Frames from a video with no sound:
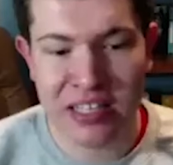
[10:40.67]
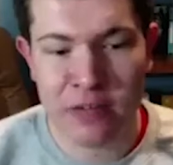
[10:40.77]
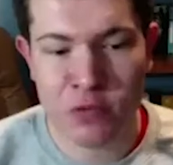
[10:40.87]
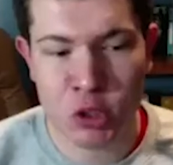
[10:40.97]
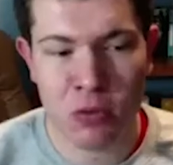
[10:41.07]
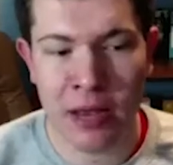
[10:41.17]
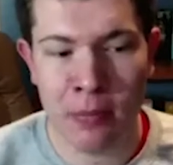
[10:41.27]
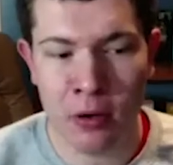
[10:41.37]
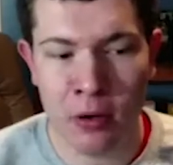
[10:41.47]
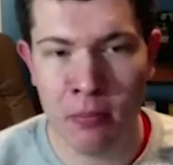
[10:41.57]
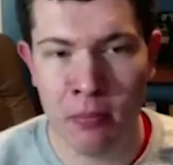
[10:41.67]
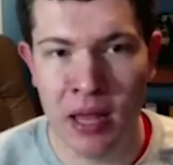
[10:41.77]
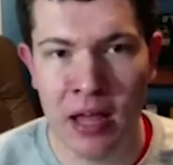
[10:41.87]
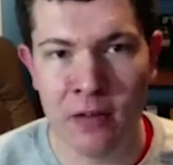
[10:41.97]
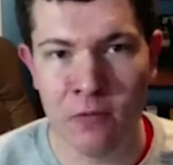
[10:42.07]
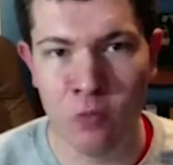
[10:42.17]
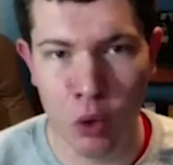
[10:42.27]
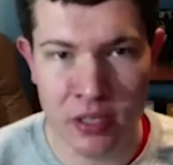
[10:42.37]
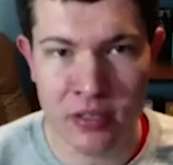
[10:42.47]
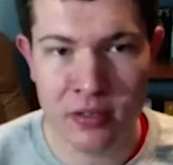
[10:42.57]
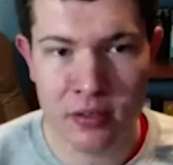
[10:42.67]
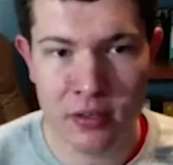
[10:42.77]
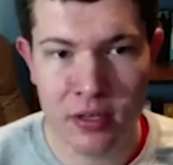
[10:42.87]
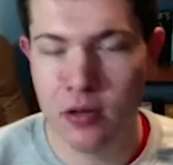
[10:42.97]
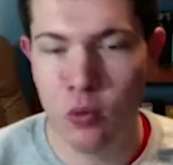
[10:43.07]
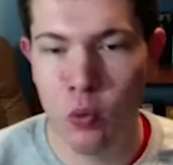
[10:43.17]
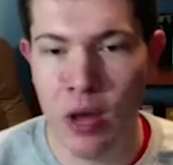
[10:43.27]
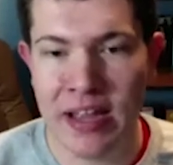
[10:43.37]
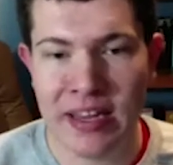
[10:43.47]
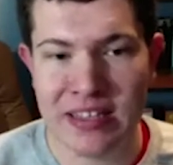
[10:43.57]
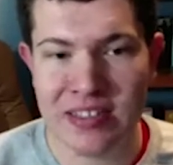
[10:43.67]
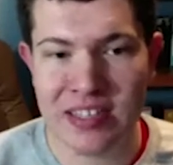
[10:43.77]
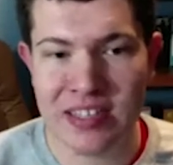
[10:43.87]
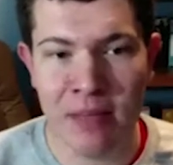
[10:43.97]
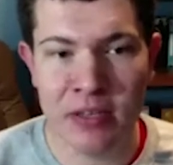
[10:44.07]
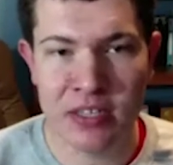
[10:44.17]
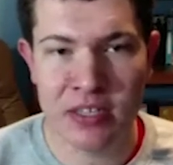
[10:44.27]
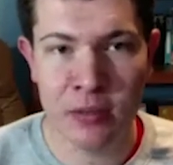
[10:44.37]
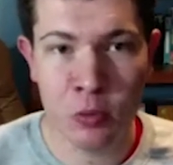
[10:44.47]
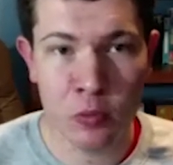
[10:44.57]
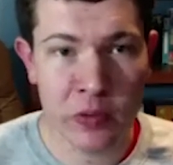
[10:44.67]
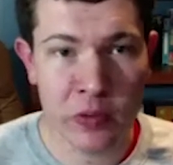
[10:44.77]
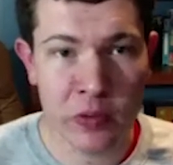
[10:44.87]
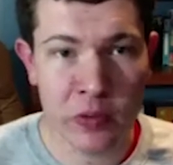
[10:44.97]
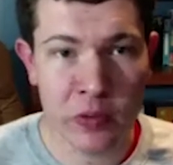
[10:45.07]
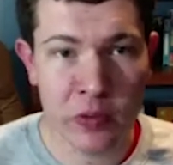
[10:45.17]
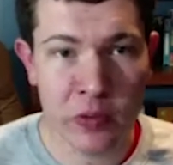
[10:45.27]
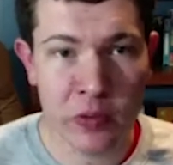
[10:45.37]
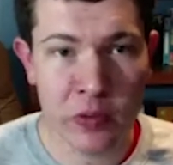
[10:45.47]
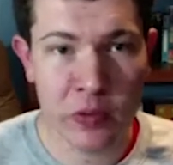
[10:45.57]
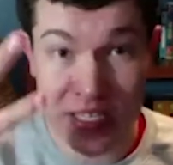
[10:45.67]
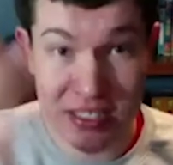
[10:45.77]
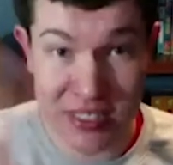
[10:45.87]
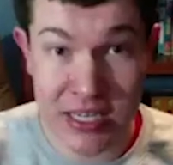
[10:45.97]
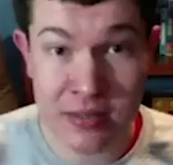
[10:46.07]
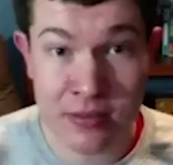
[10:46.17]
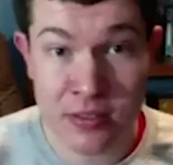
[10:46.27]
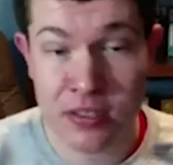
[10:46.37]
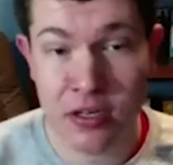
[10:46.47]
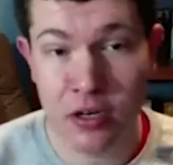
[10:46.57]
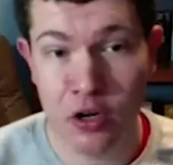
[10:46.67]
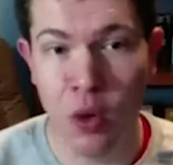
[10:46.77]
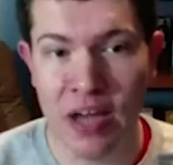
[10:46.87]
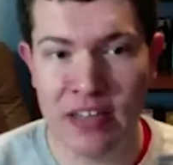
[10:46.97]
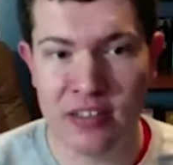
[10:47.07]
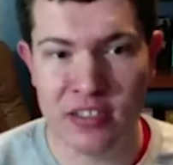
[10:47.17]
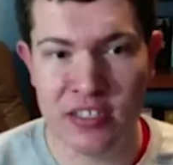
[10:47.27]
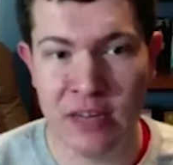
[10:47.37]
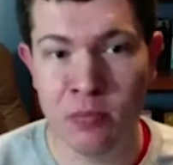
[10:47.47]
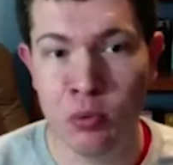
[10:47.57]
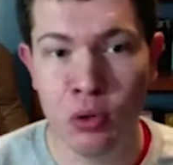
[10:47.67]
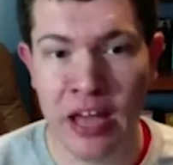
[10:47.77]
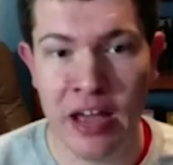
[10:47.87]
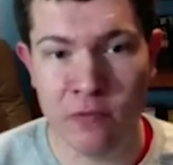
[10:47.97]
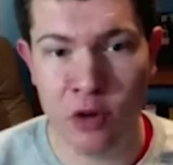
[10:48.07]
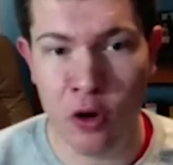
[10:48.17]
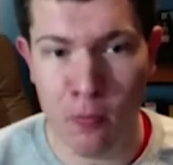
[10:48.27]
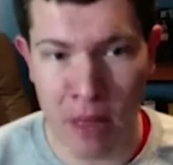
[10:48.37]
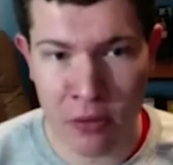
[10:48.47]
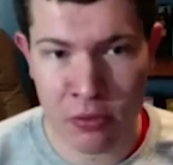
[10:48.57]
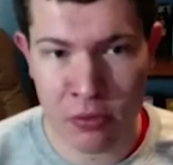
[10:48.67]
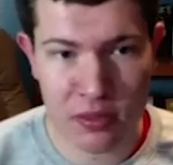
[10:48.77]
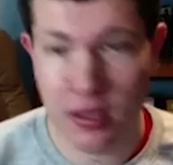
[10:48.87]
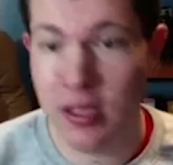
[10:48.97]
Lee of Schreiber a block of wood? Why is Gambit in the movie for, like, three scenes? Why does Deadpool have no mouth?